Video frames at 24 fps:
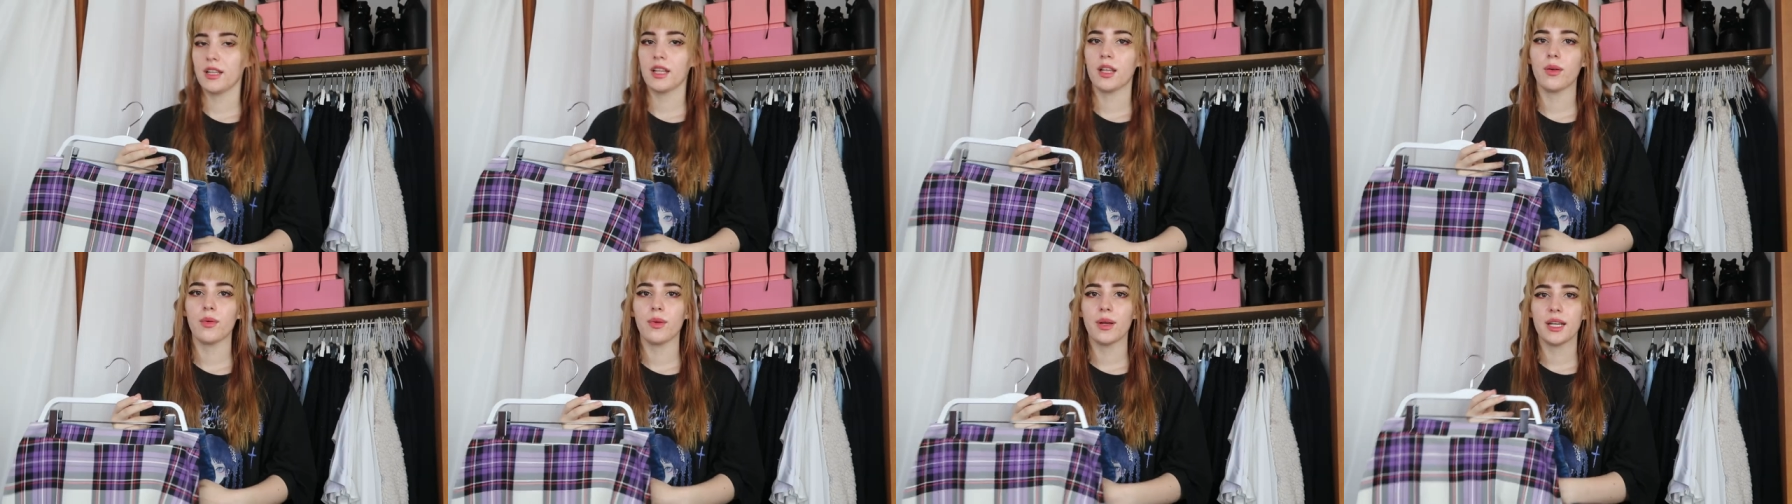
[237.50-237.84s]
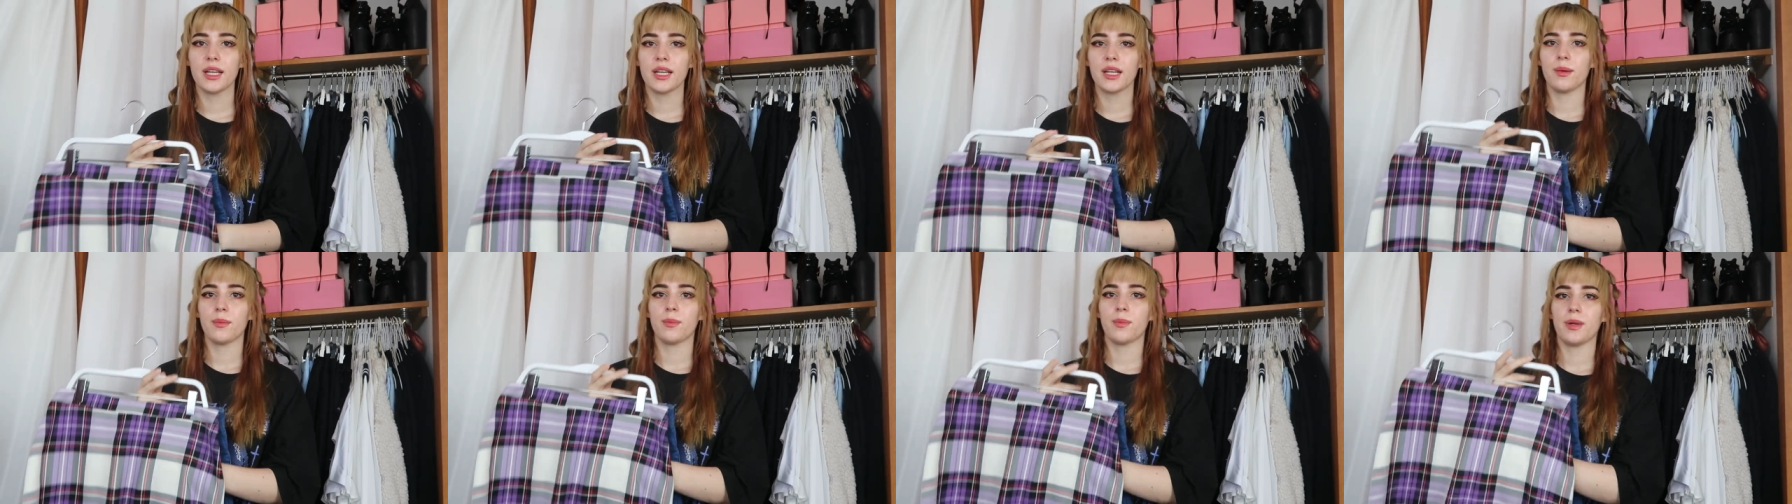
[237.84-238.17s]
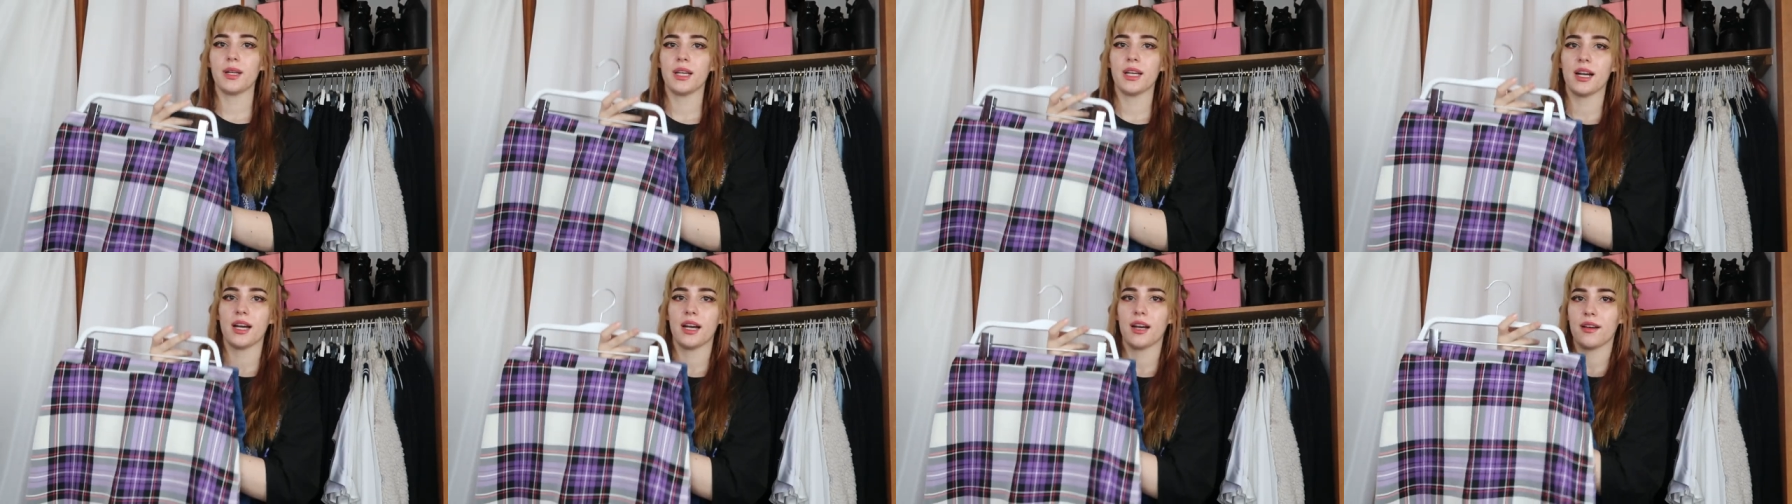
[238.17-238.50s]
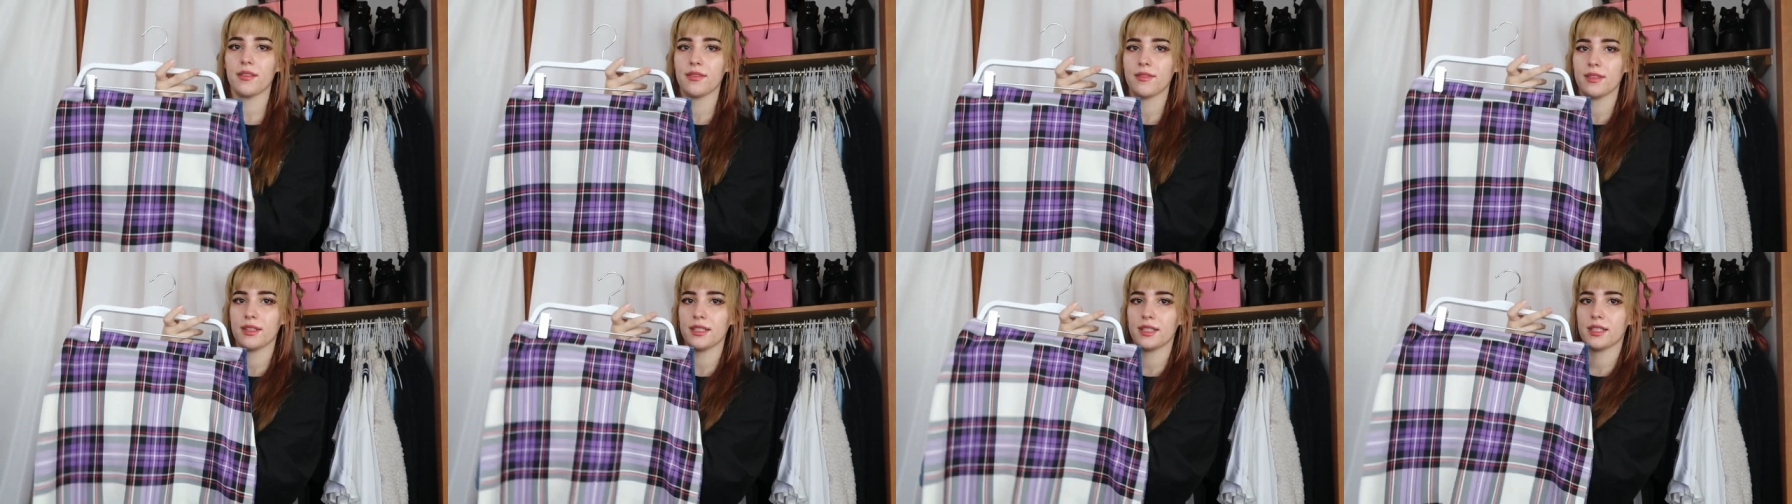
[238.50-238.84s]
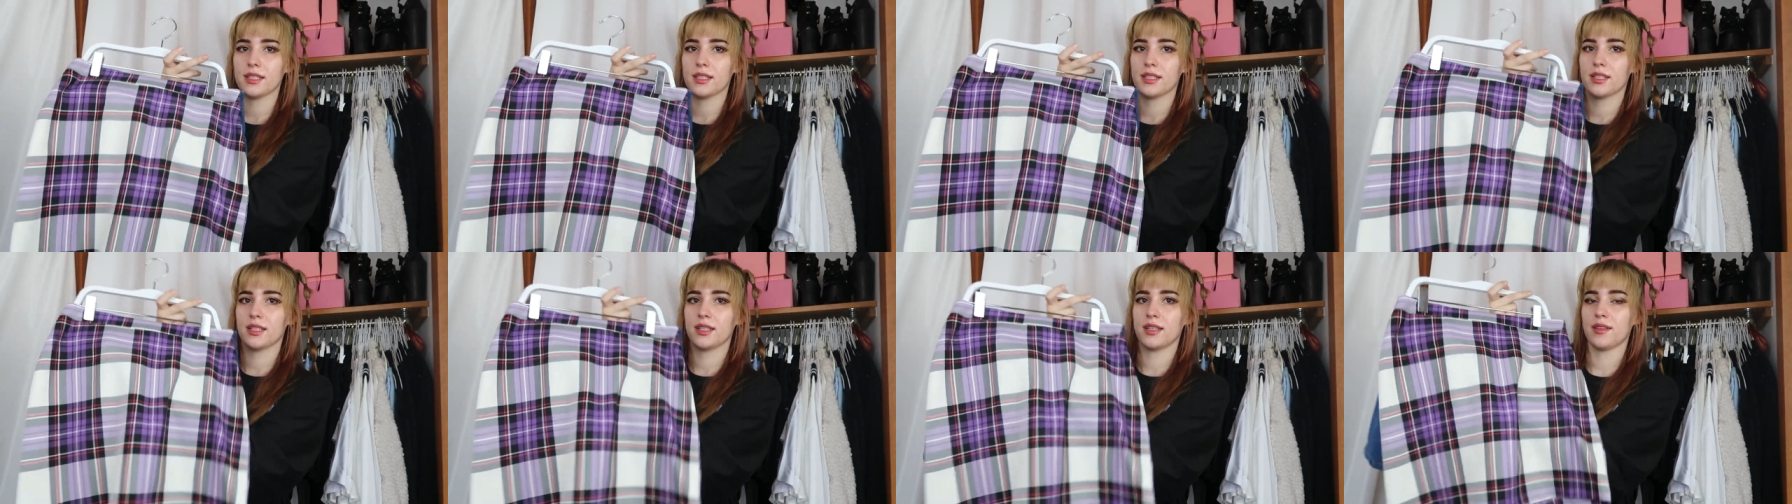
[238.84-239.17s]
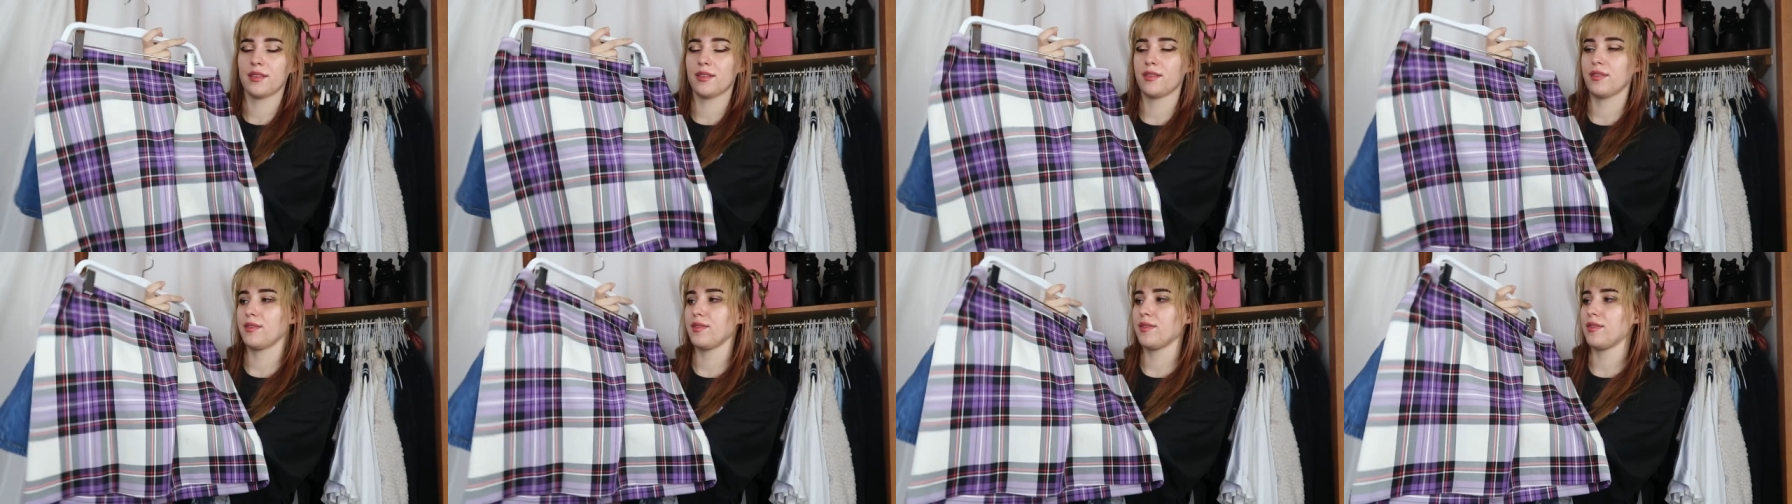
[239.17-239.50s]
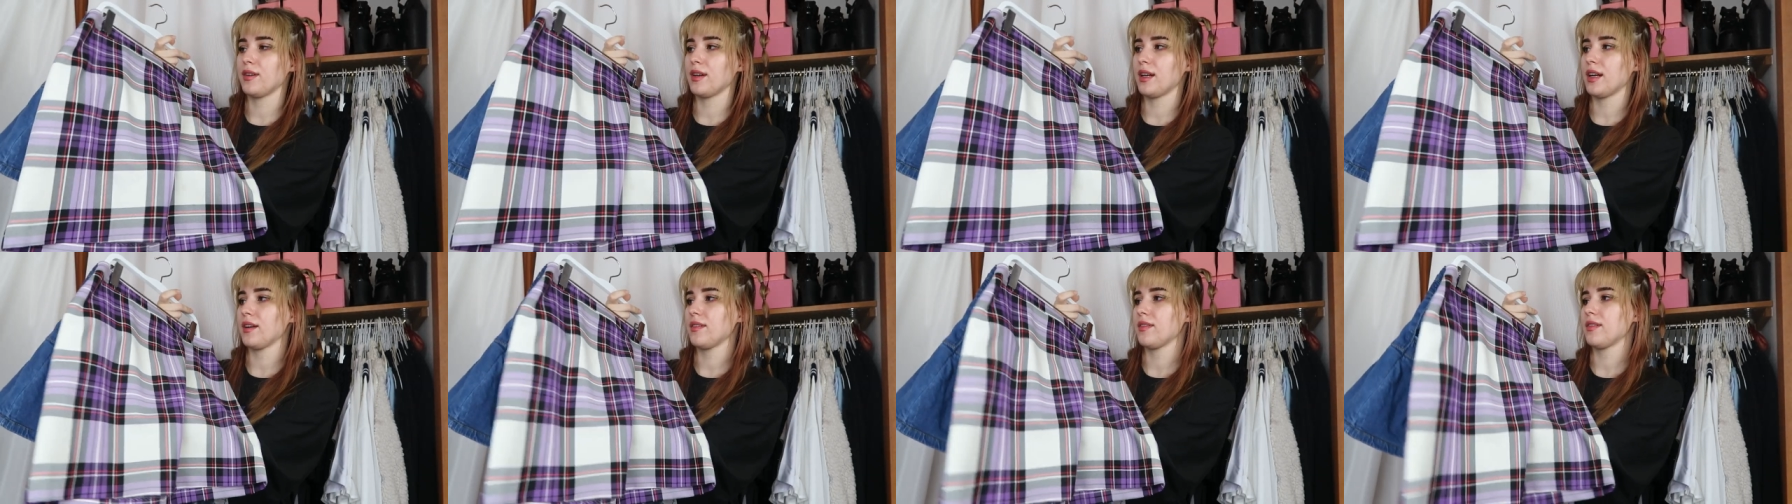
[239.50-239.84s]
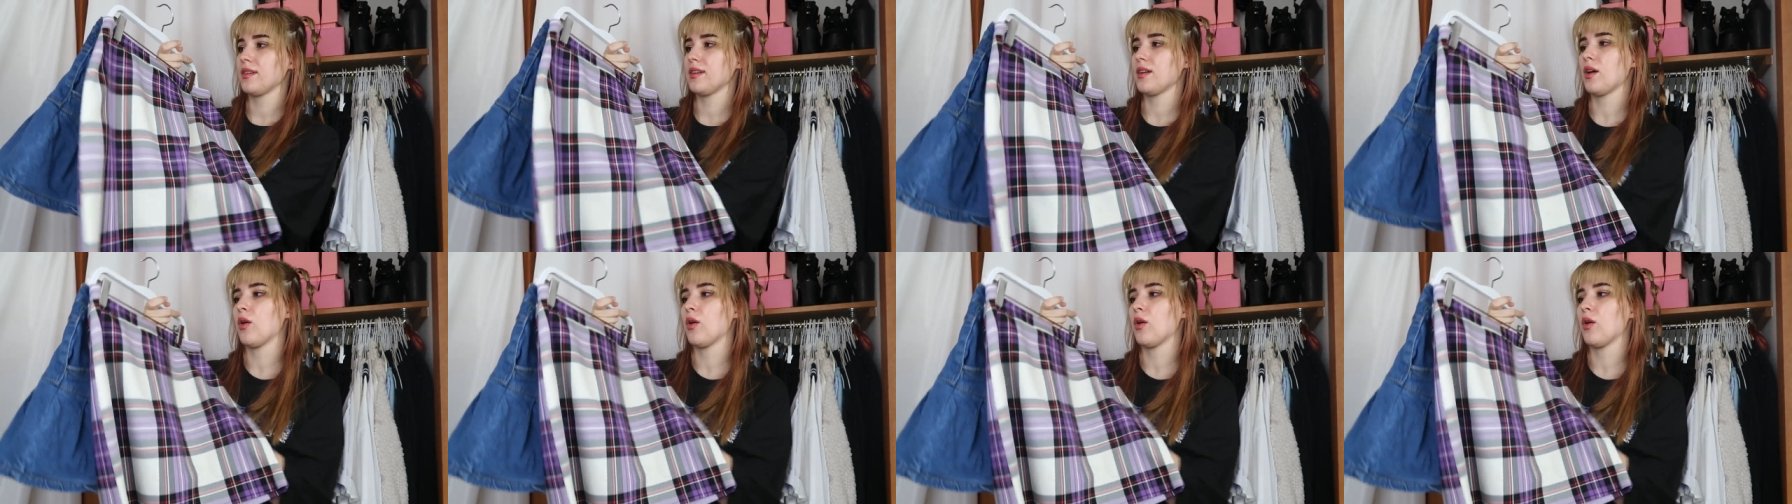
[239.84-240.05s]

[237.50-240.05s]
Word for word: following up we have this forever